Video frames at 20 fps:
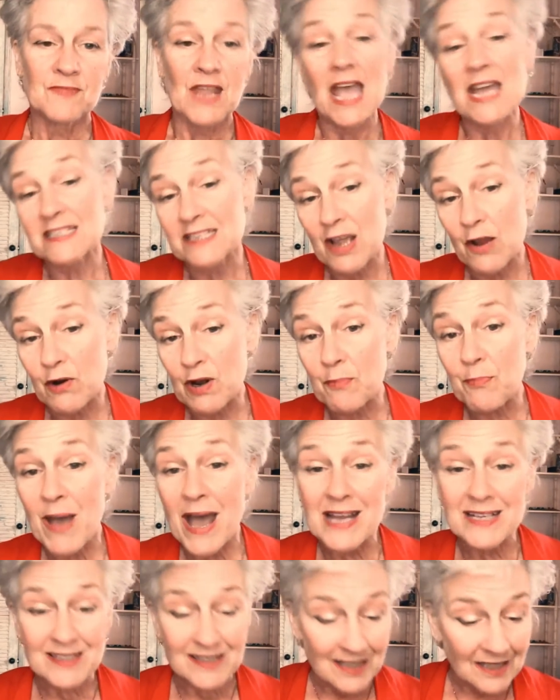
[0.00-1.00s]
As Harry
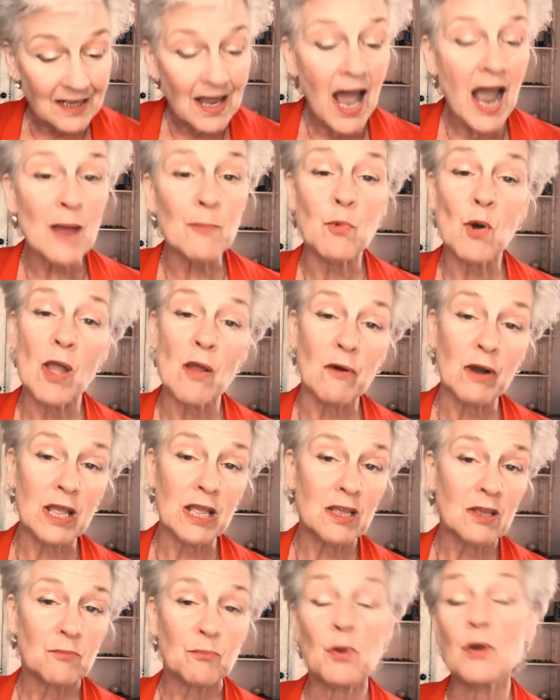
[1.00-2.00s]
passed the
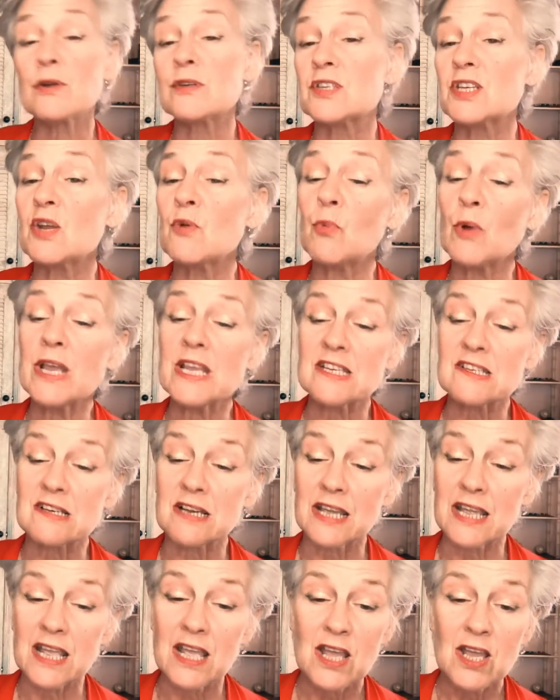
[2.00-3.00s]
library, Percy
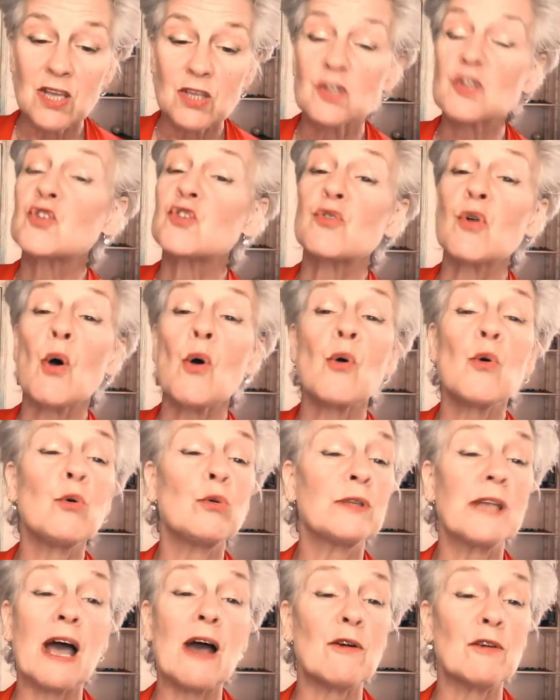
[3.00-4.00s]
Weasley
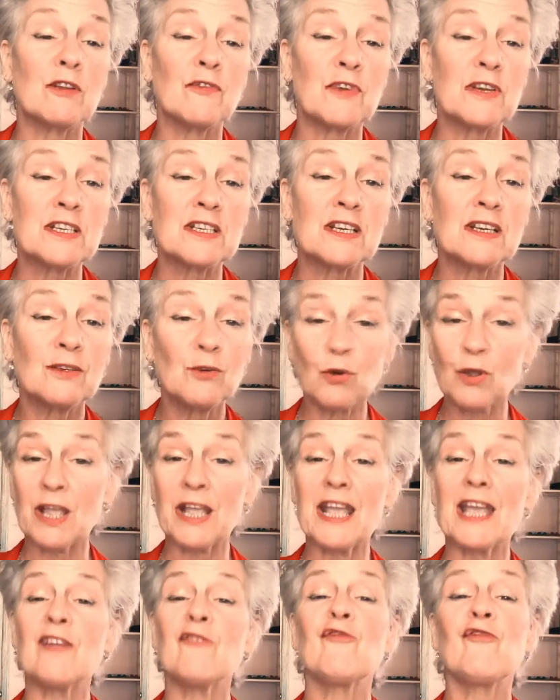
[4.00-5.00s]
strolled out of it,
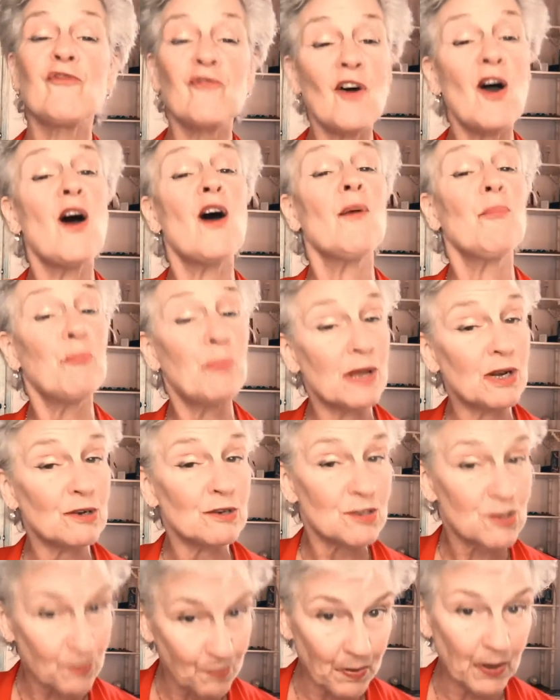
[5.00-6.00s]
looking in far better
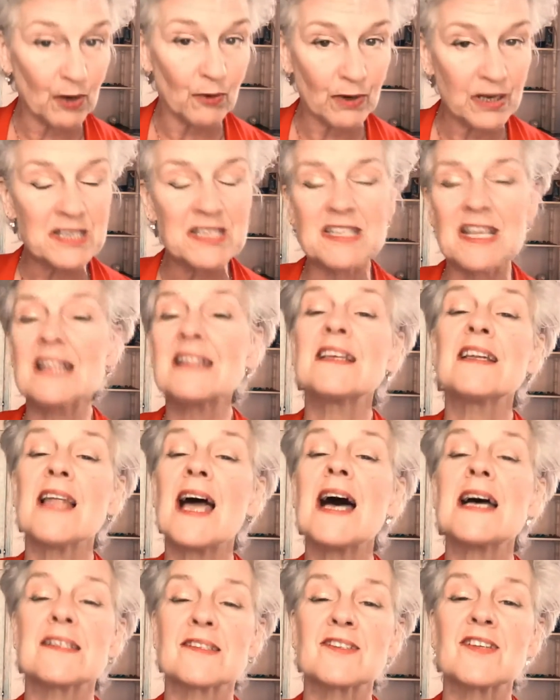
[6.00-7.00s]
spirits than the
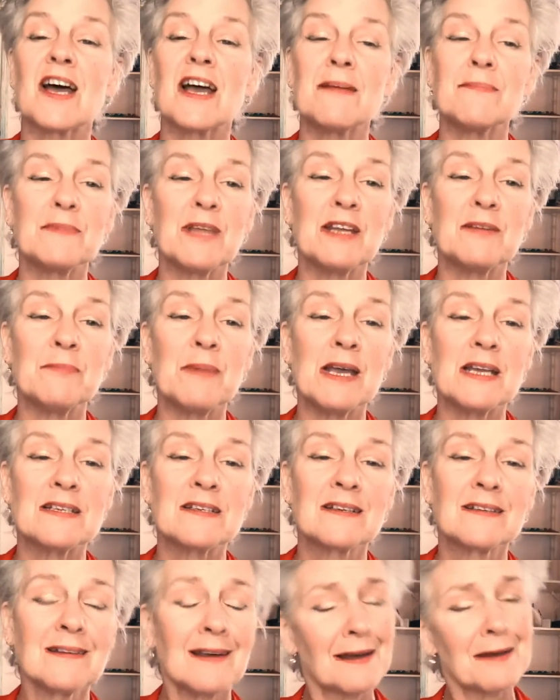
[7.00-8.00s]
last time they'd met.
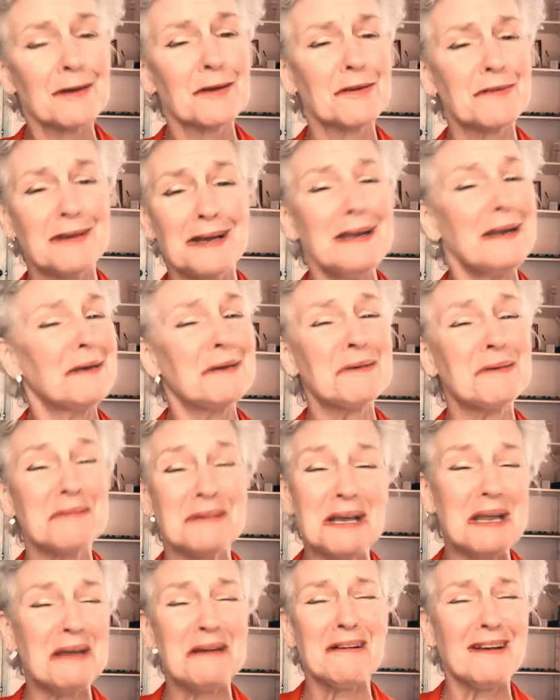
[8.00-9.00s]
Oh, hello,
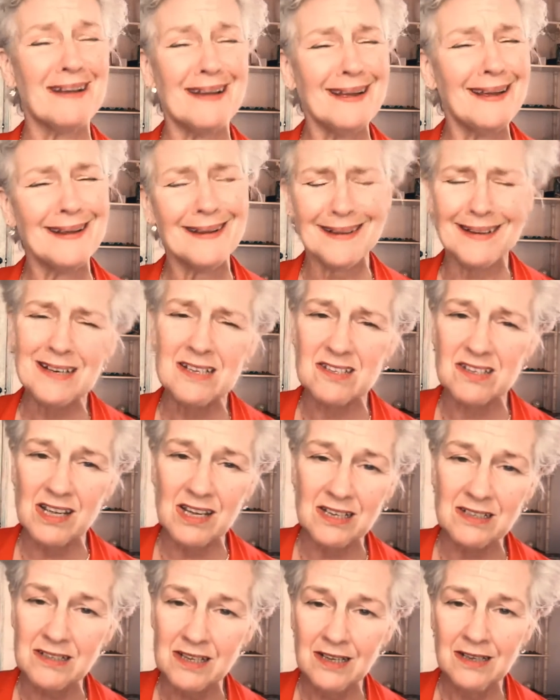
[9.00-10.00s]
Harry, he
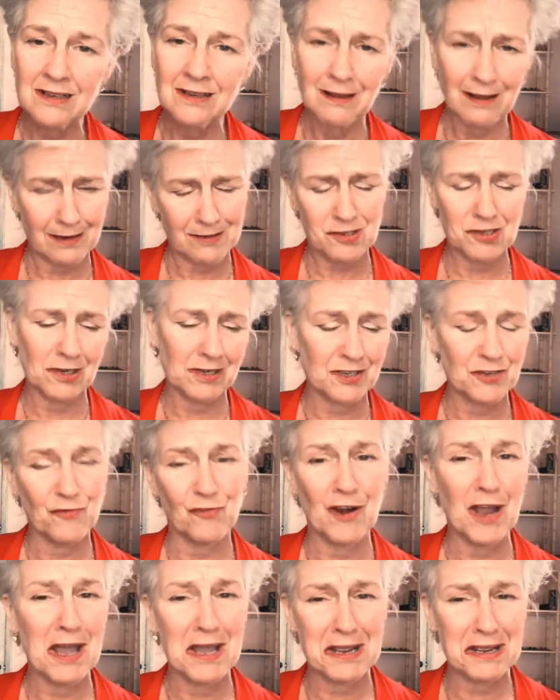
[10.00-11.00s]
said. Excellent
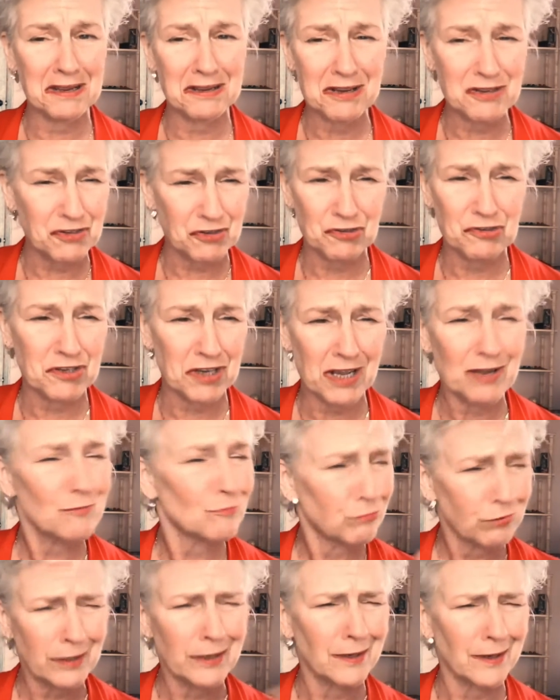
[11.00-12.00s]
flying yesterday,
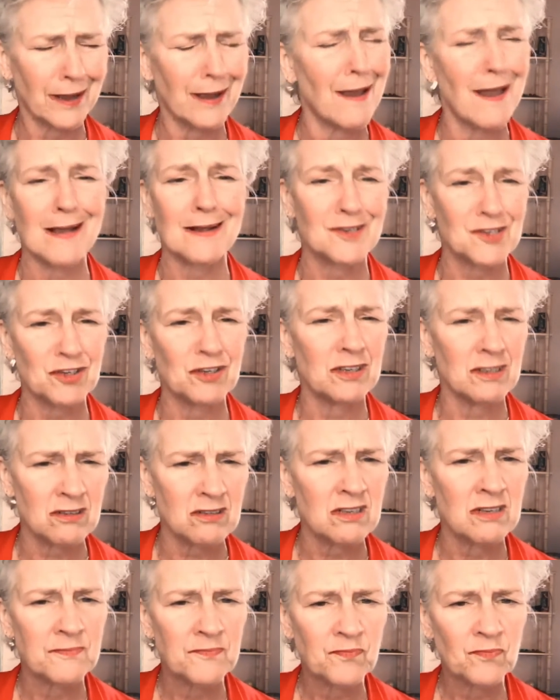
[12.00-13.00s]
really
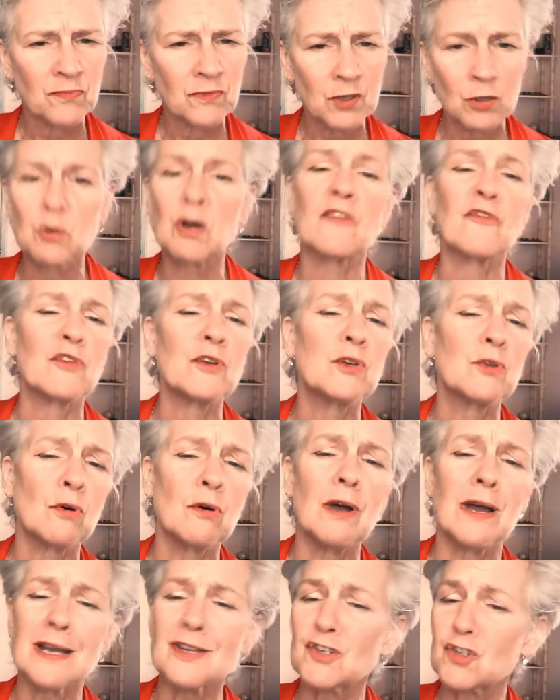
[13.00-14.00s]
excellent.
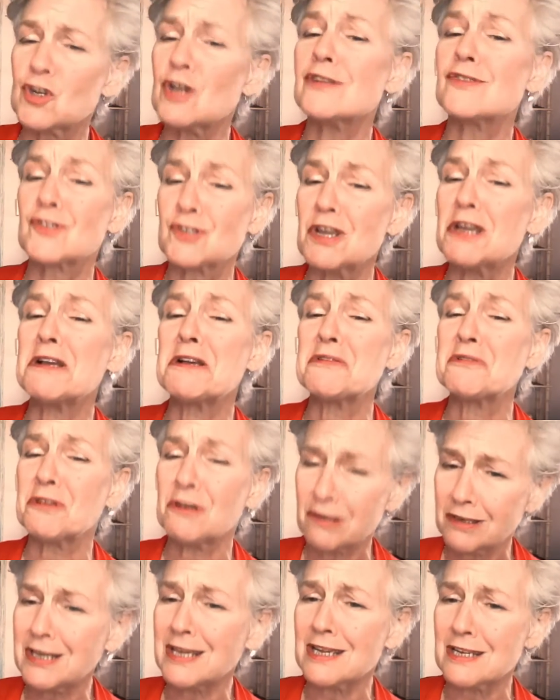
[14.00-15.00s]
Gryffindor has just taken the
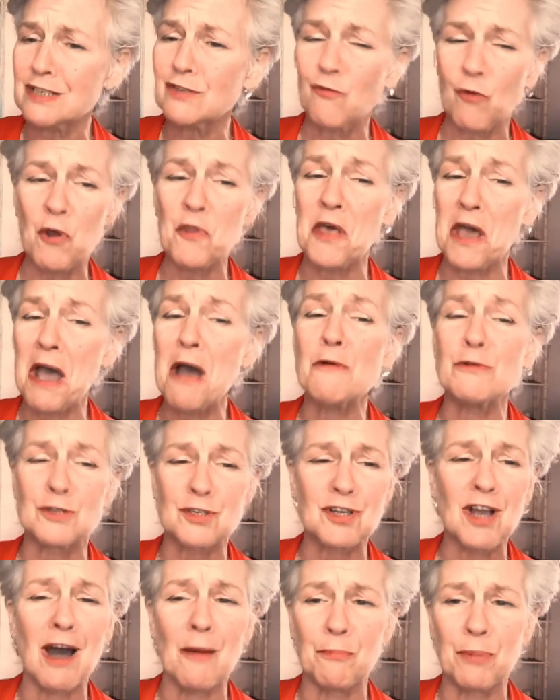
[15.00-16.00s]
lead for the House
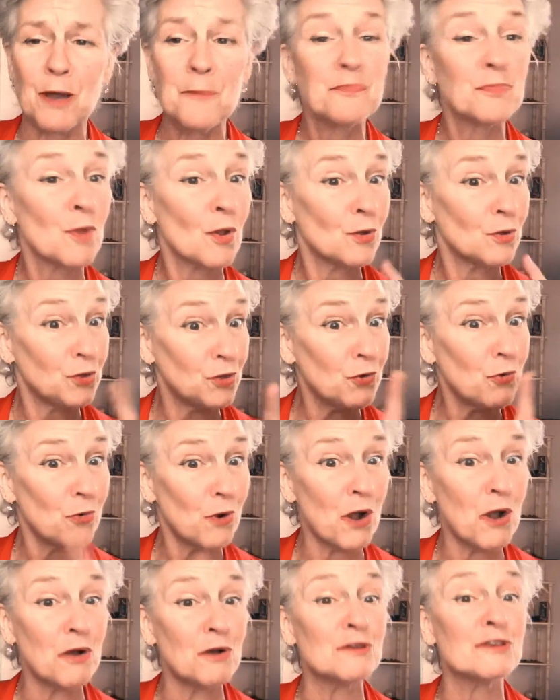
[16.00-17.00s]
Cup.
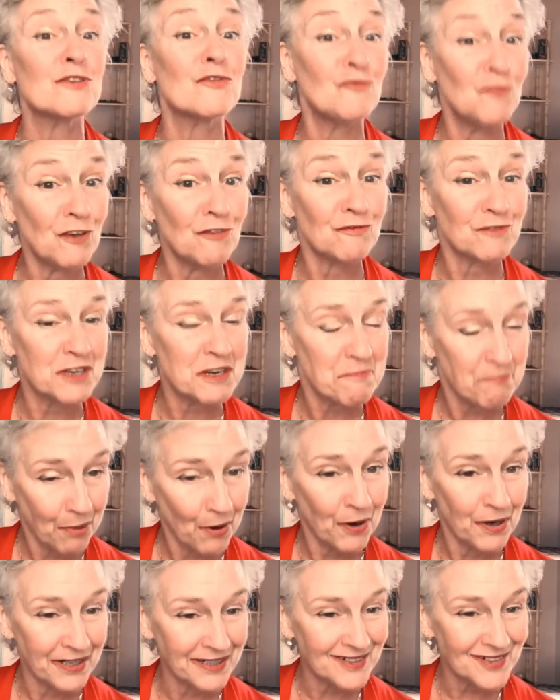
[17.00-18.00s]
You earned fifty
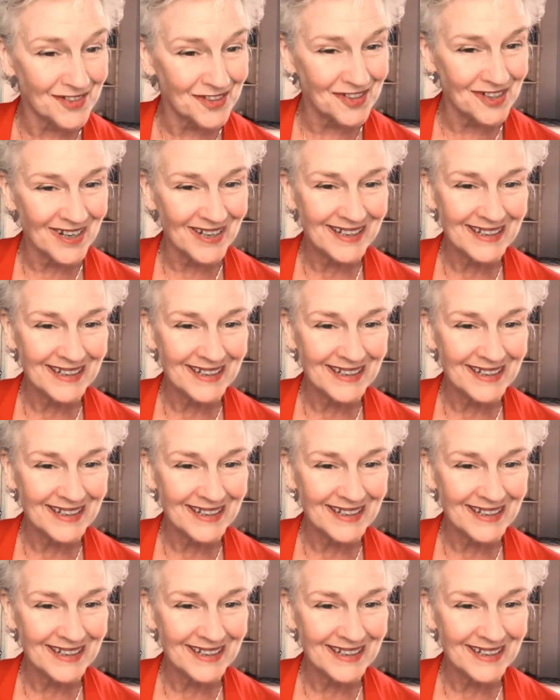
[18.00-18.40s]
points.